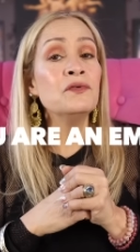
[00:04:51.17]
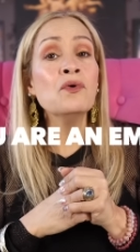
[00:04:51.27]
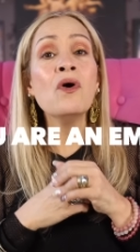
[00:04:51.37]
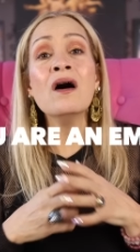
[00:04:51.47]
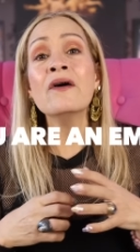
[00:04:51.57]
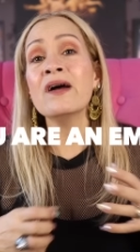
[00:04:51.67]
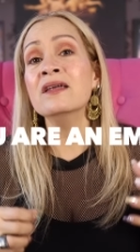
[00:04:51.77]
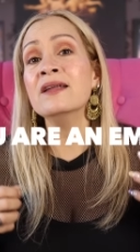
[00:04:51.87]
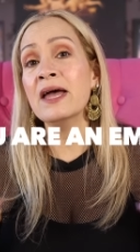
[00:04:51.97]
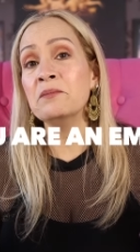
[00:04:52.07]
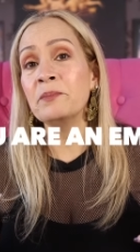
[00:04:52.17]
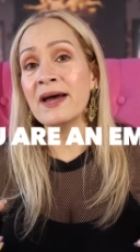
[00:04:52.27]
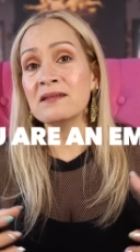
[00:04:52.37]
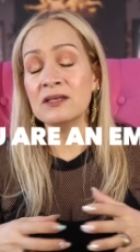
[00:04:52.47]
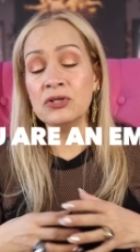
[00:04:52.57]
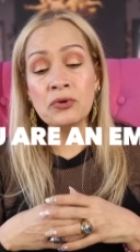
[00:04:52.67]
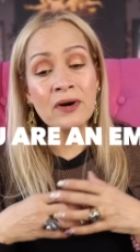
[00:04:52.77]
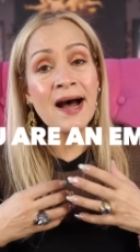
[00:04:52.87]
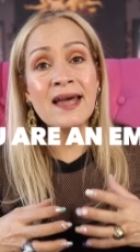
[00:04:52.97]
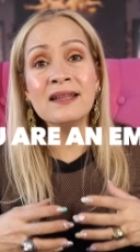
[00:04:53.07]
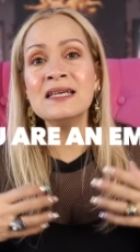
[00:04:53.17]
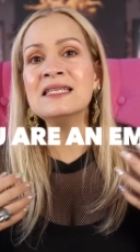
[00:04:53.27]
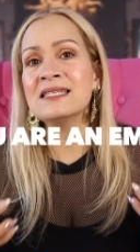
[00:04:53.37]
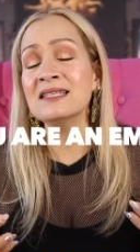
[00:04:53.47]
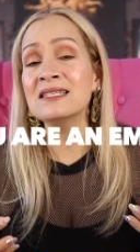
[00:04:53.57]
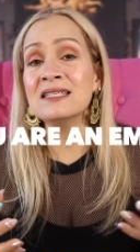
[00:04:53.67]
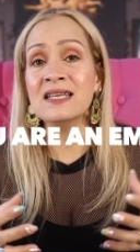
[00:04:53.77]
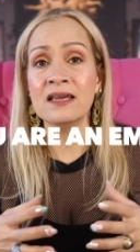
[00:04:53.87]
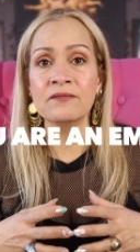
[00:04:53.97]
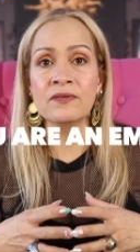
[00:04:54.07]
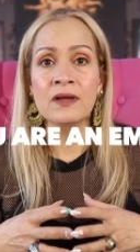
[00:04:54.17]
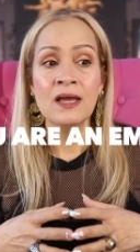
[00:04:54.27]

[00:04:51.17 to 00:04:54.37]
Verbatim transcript: you are an empath and you're highly sensitive